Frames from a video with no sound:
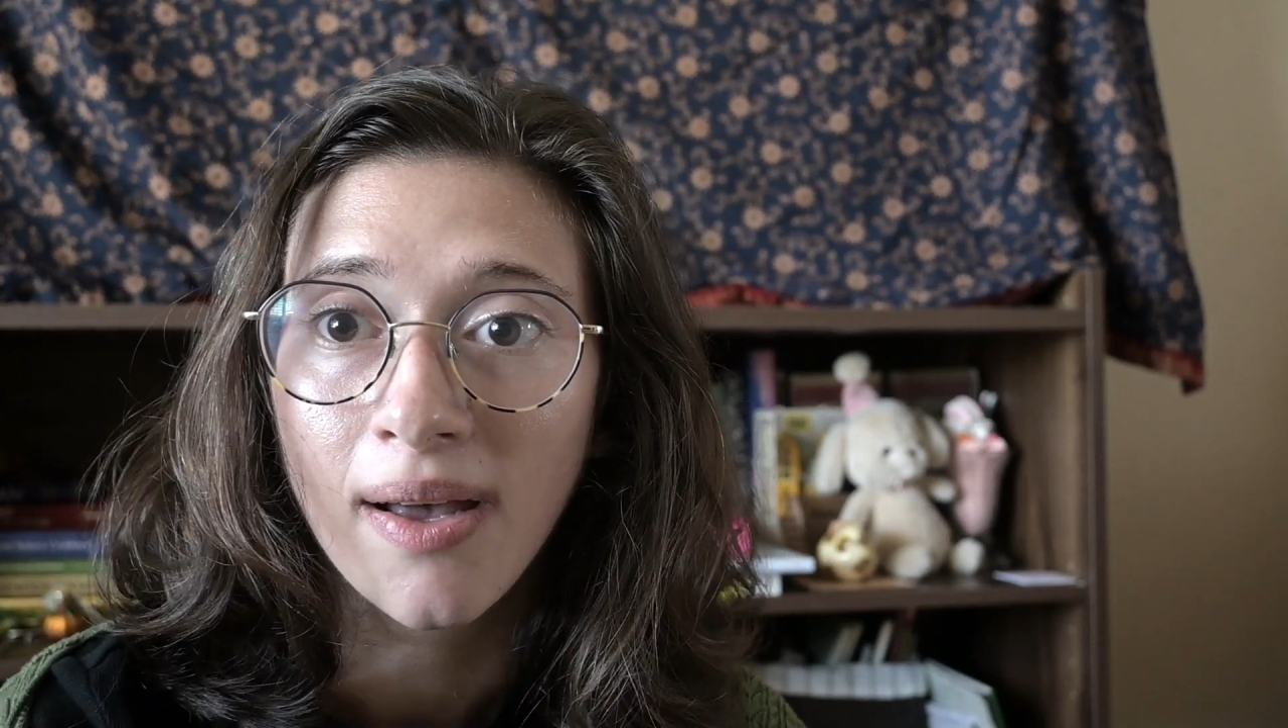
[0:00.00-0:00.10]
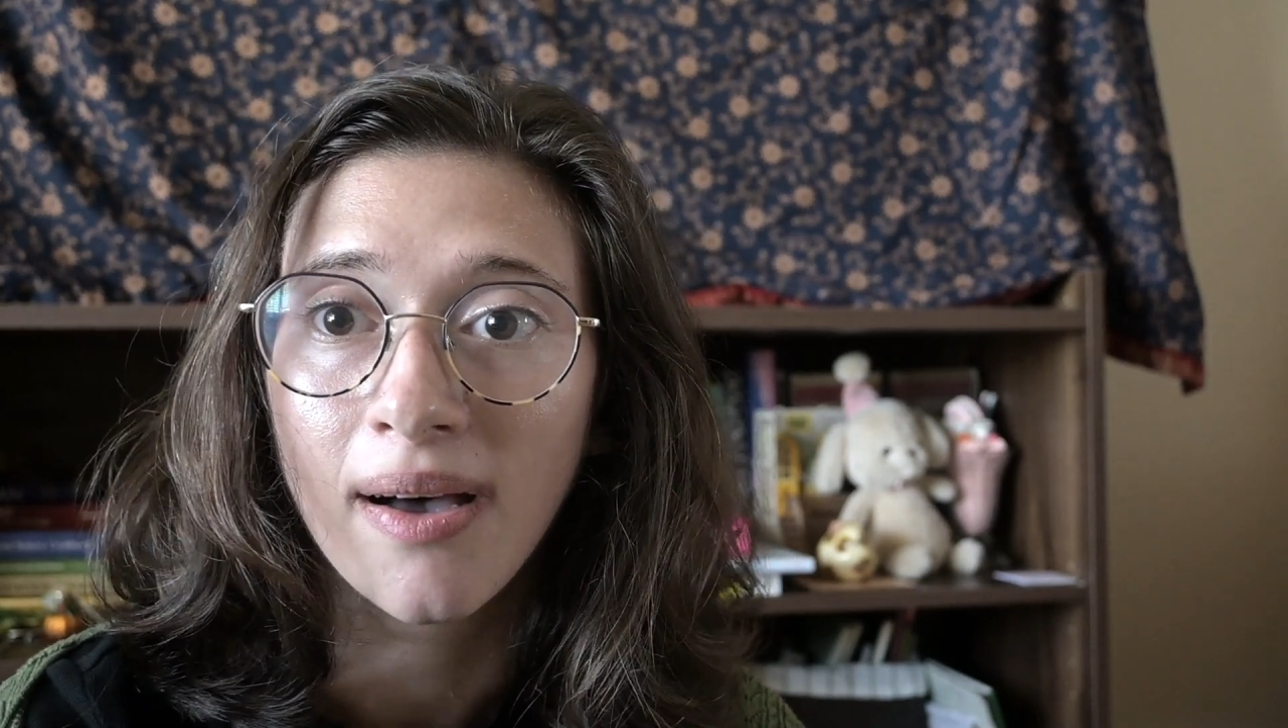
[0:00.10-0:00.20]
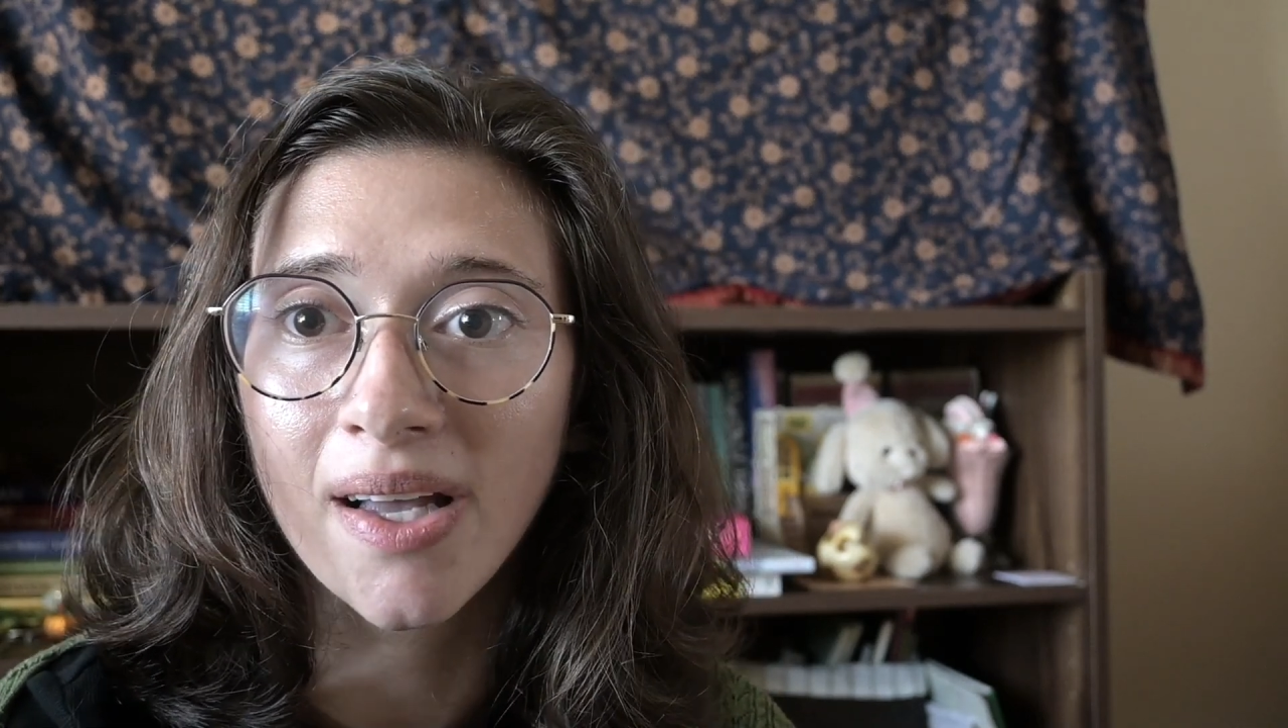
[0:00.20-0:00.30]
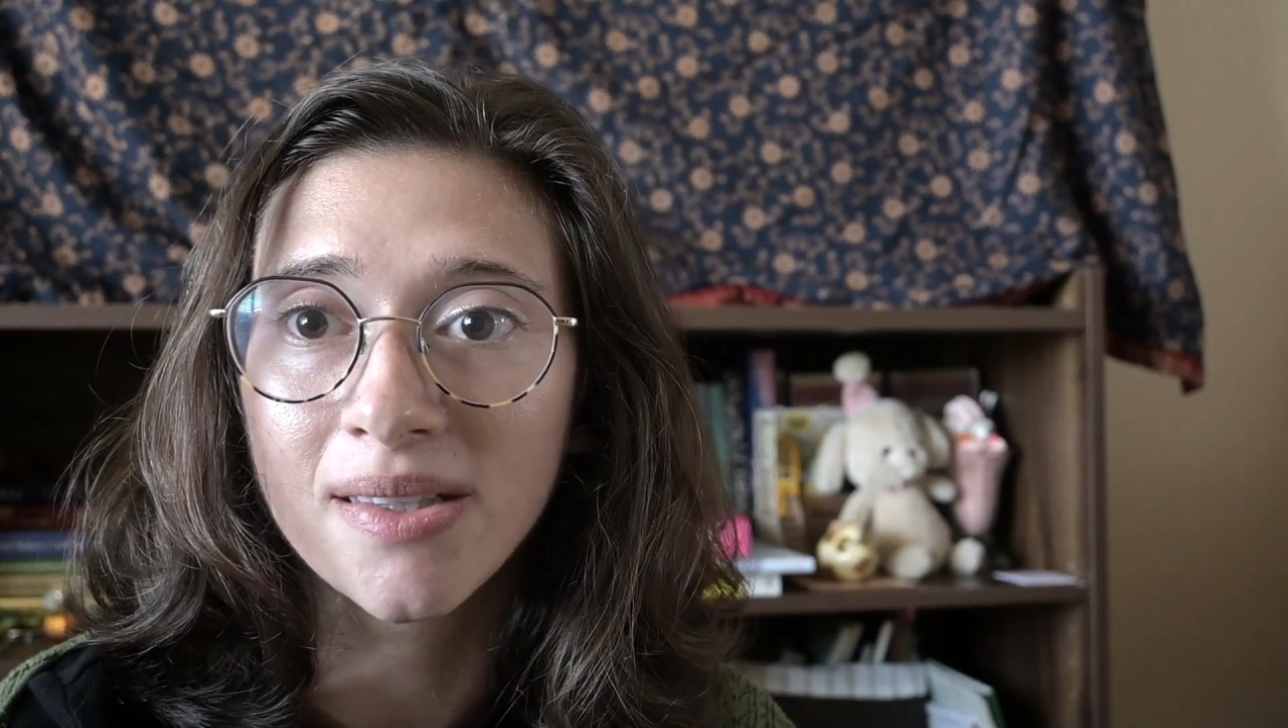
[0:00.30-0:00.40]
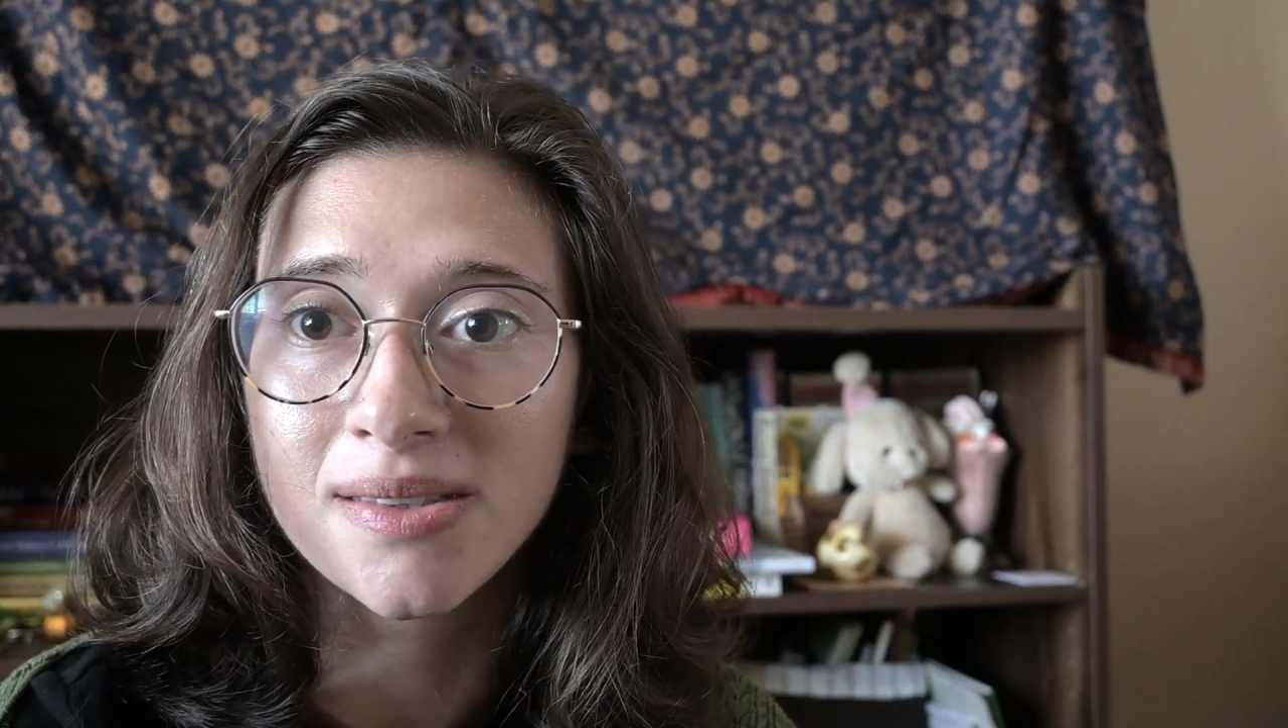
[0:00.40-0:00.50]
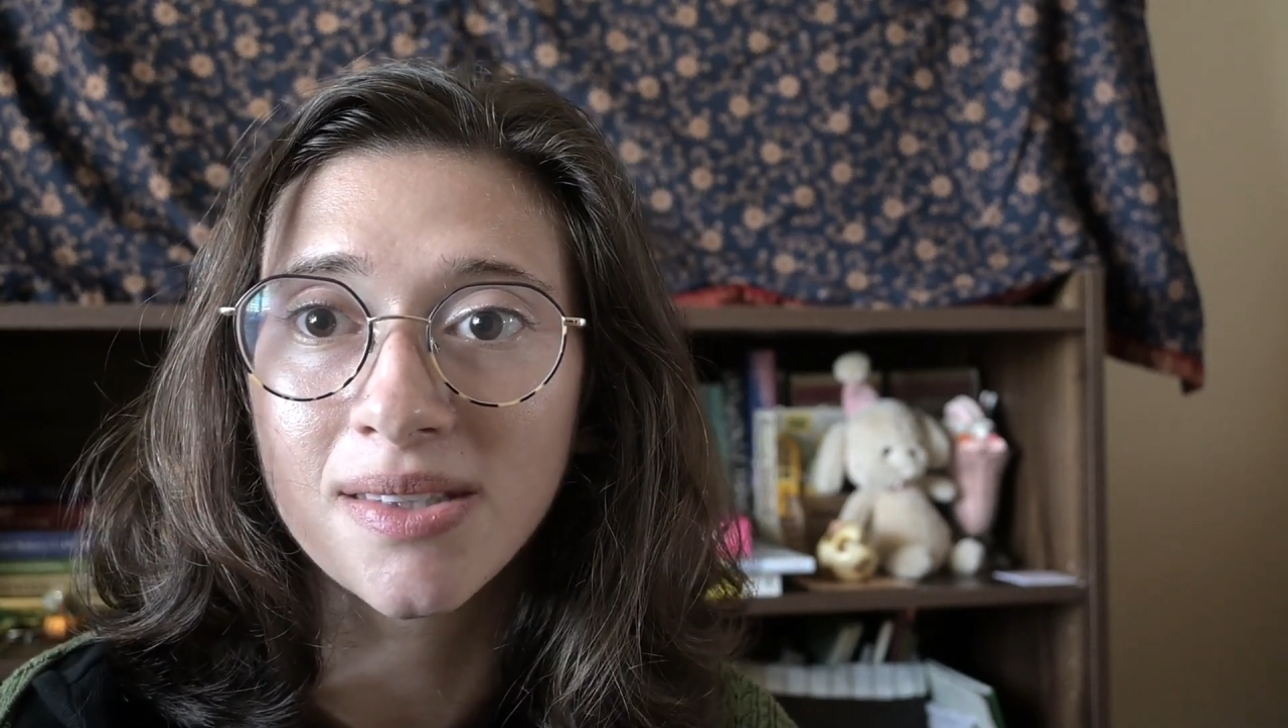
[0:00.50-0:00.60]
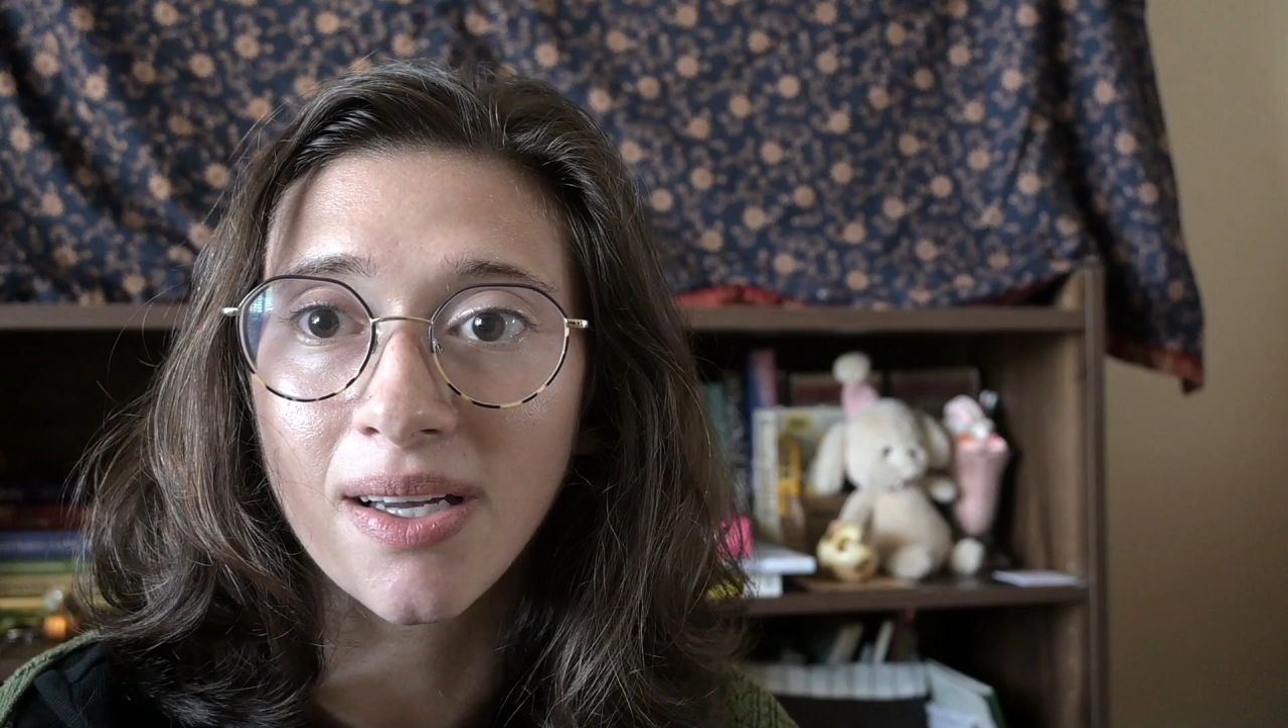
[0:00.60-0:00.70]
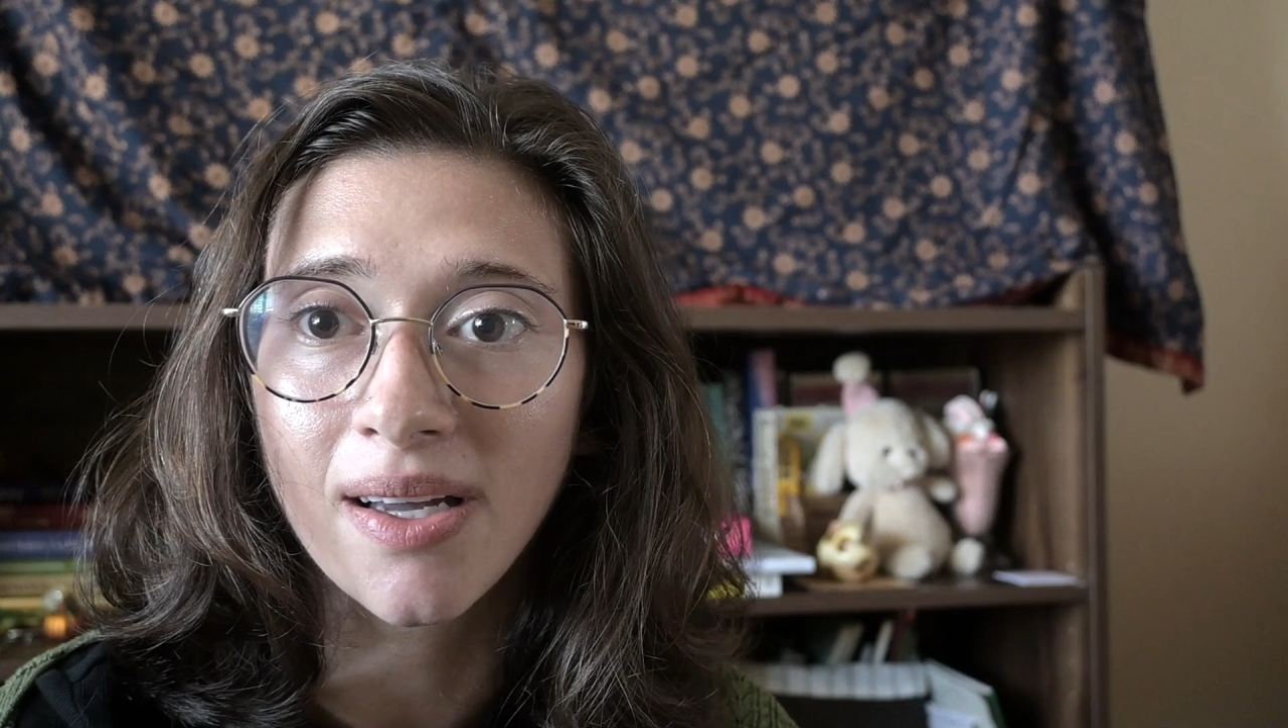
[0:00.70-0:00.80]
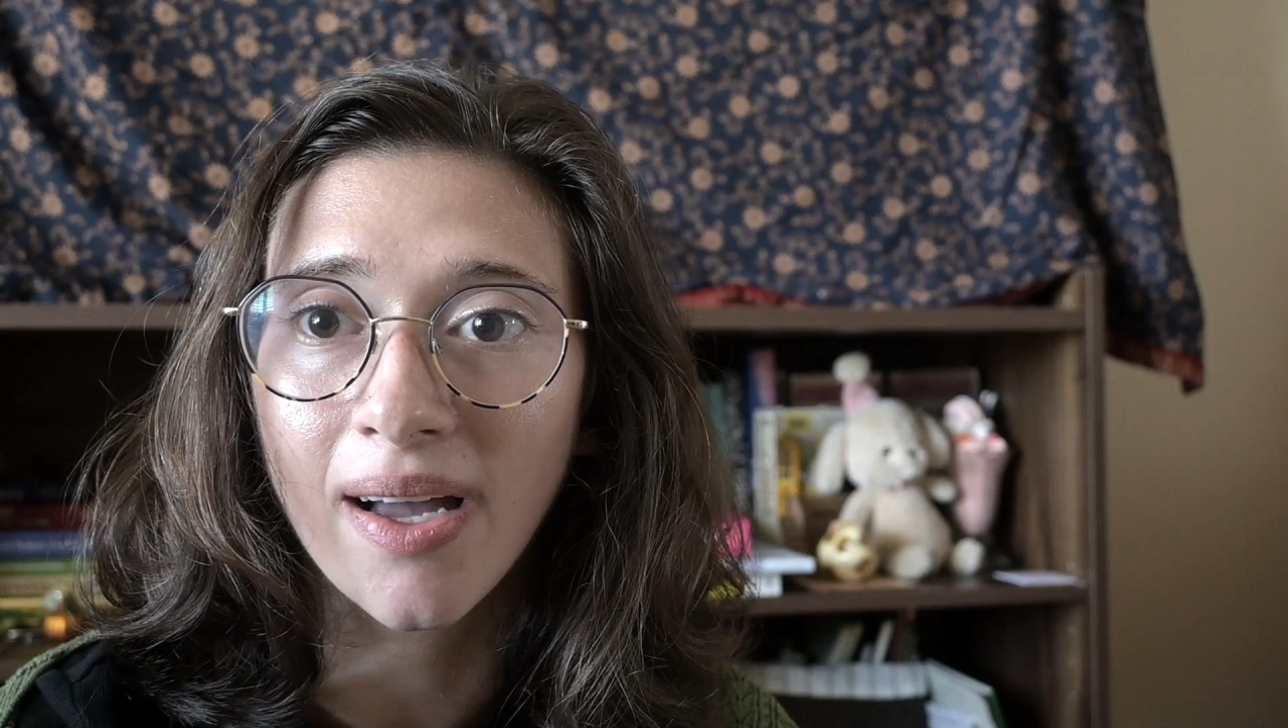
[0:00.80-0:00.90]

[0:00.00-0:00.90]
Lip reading: and